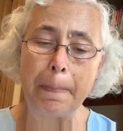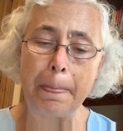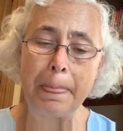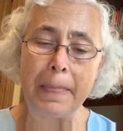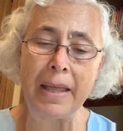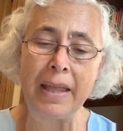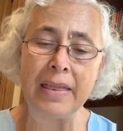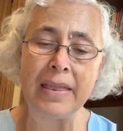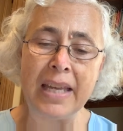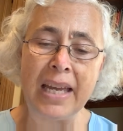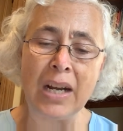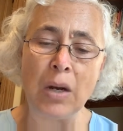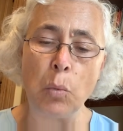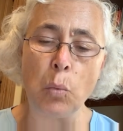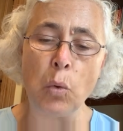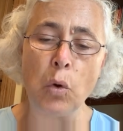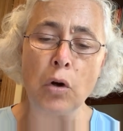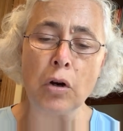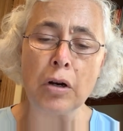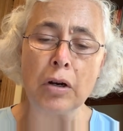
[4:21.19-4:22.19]
And then a
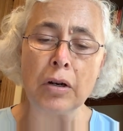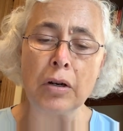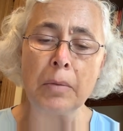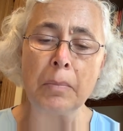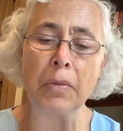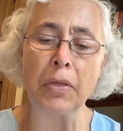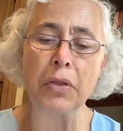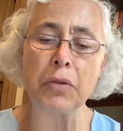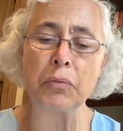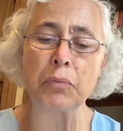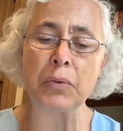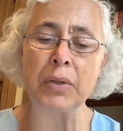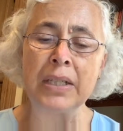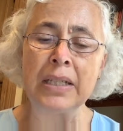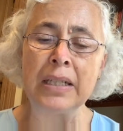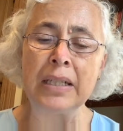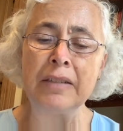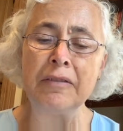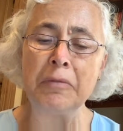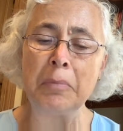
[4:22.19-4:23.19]
warm
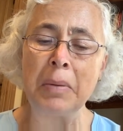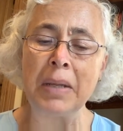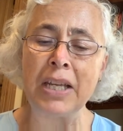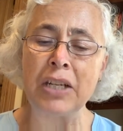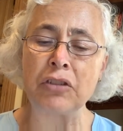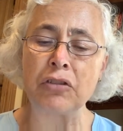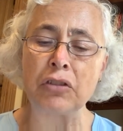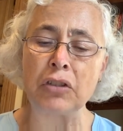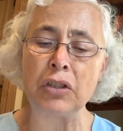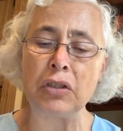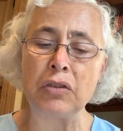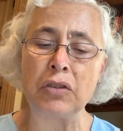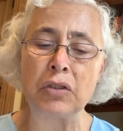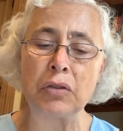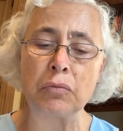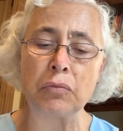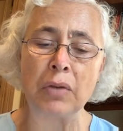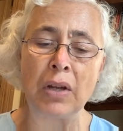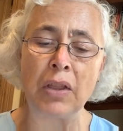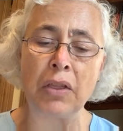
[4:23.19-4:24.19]
thrill of pleasure used to
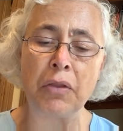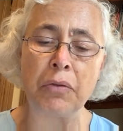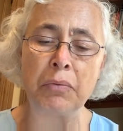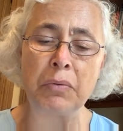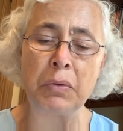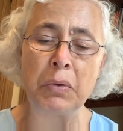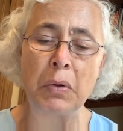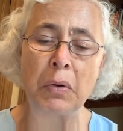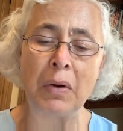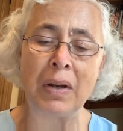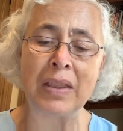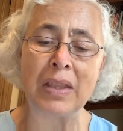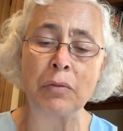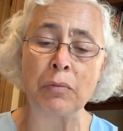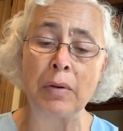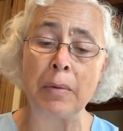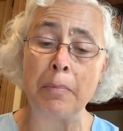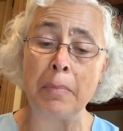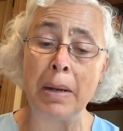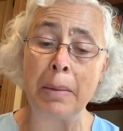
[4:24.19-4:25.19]
run through her at the
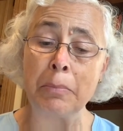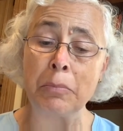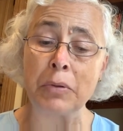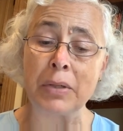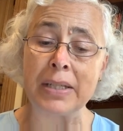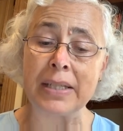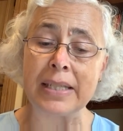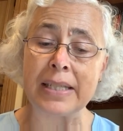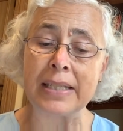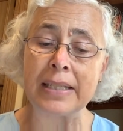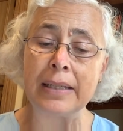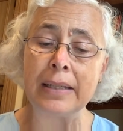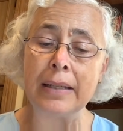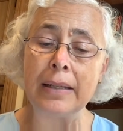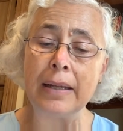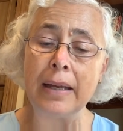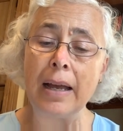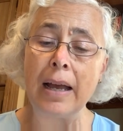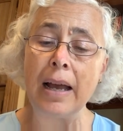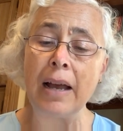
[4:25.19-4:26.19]
remembrance
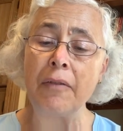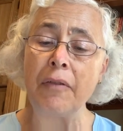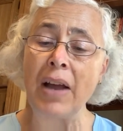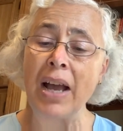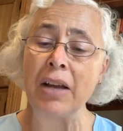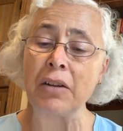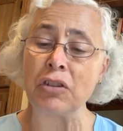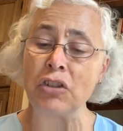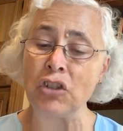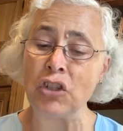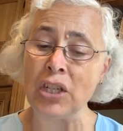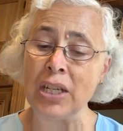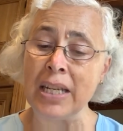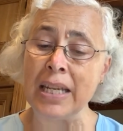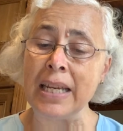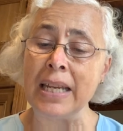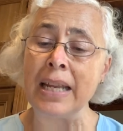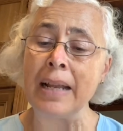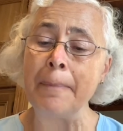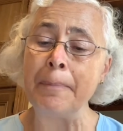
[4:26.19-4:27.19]
of how
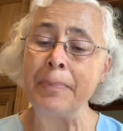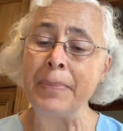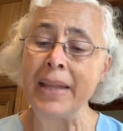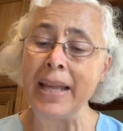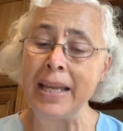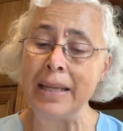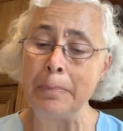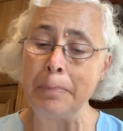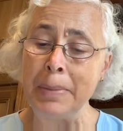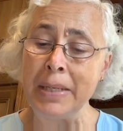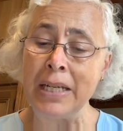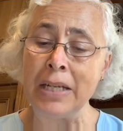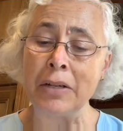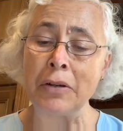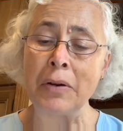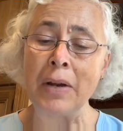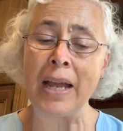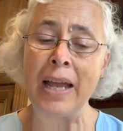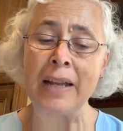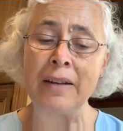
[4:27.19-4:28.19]
she and
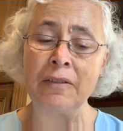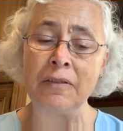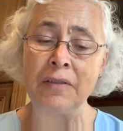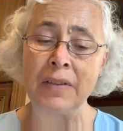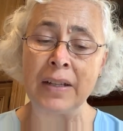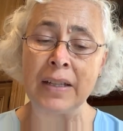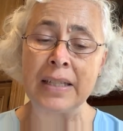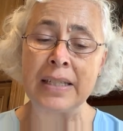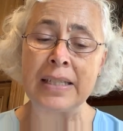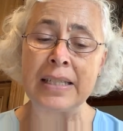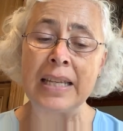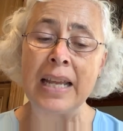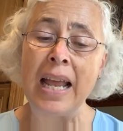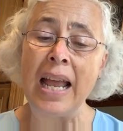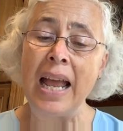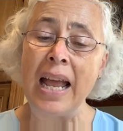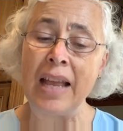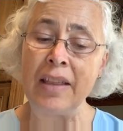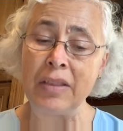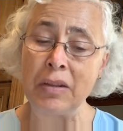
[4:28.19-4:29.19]
Peter and Phyllis
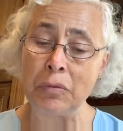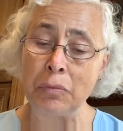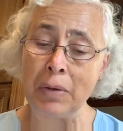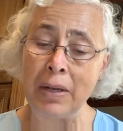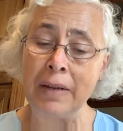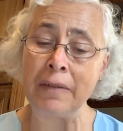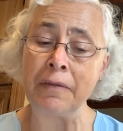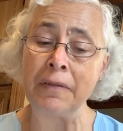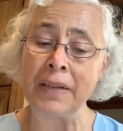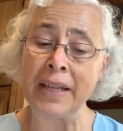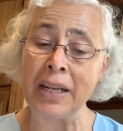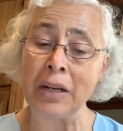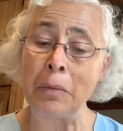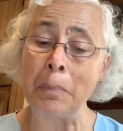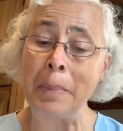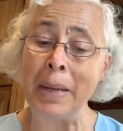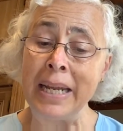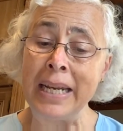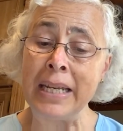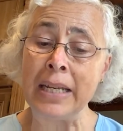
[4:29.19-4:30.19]
and the red flannel
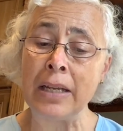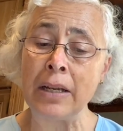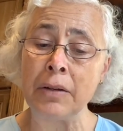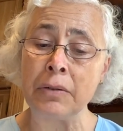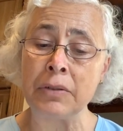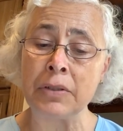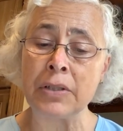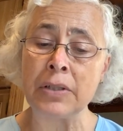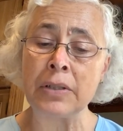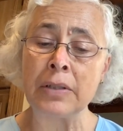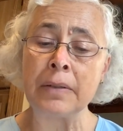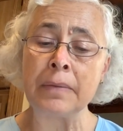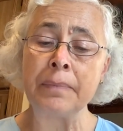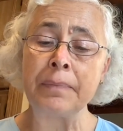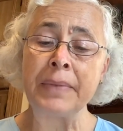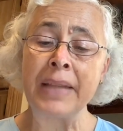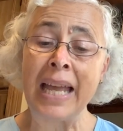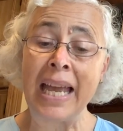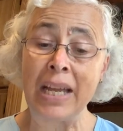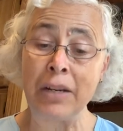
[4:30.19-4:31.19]
petticoats
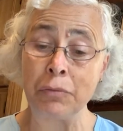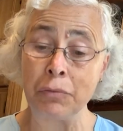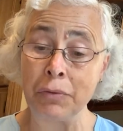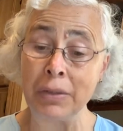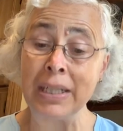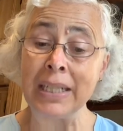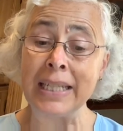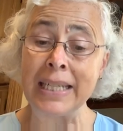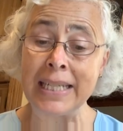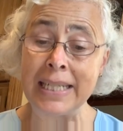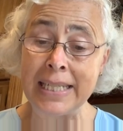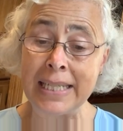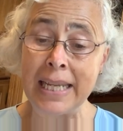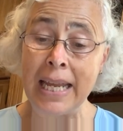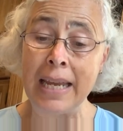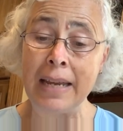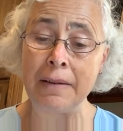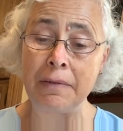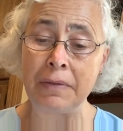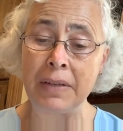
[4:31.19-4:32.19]
had really
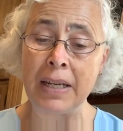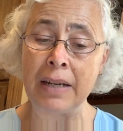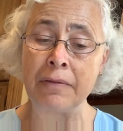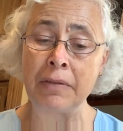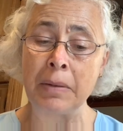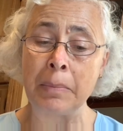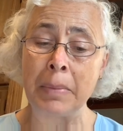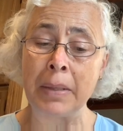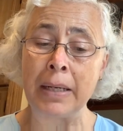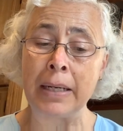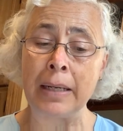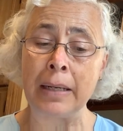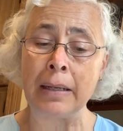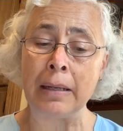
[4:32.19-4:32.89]
saved everybody.